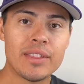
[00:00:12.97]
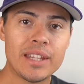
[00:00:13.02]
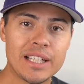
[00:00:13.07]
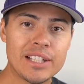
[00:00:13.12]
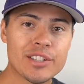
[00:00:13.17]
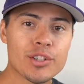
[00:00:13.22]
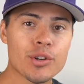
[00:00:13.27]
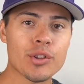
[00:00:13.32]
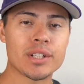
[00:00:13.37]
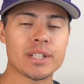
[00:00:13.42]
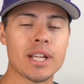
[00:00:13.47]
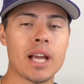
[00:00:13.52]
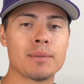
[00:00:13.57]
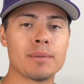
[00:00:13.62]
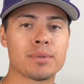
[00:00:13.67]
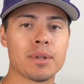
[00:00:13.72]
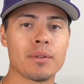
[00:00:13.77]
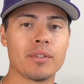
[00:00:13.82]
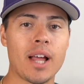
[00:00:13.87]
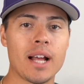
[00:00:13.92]
These are the
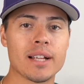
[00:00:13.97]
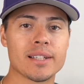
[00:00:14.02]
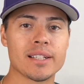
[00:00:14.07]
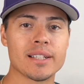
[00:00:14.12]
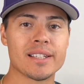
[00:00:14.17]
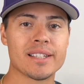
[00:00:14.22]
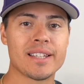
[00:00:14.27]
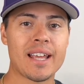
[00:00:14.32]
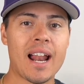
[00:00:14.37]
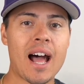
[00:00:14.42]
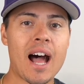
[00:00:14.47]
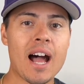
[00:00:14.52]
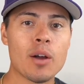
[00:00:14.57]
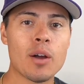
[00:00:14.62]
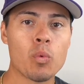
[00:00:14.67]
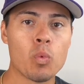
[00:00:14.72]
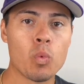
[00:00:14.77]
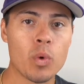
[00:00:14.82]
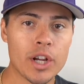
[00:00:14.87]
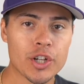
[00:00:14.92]
types of lessons that
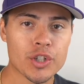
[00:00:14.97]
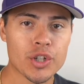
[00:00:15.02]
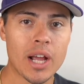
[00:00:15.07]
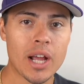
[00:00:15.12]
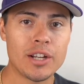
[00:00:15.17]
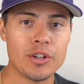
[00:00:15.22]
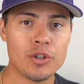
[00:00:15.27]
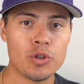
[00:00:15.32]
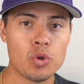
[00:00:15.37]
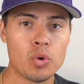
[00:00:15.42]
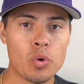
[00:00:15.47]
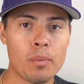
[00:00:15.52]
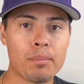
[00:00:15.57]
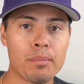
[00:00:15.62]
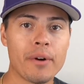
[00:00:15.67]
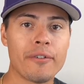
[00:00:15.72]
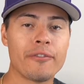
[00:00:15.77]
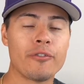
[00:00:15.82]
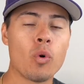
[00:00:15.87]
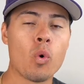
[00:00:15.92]
I wish I knew
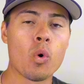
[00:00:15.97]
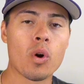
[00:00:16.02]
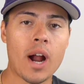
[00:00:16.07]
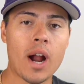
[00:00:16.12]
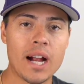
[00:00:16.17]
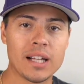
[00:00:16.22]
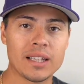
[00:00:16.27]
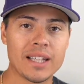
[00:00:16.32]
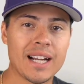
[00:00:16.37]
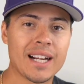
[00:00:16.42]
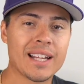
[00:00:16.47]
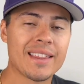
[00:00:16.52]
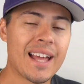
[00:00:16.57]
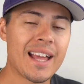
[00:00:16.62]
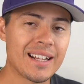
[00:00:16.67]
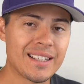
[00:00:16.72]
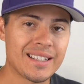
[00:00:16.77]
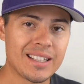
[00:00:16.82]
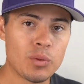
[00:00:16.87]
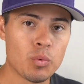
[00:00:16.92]
before I landed
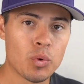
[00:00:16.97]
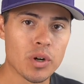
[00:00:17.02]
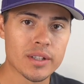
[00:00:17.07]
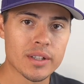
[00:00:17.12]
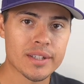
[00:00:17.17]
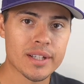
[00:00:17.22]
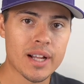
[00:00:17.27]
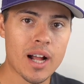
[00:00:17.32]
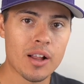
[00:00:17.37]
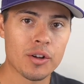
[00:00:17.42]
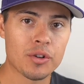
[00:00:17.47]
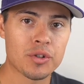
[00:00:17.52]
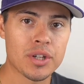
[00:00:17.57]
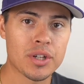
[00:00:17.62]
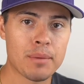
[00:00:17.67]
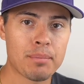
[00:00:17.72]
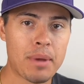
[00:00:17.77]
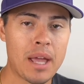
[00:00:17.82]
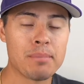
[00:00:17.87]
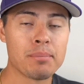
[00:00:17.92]
that D1 scholarship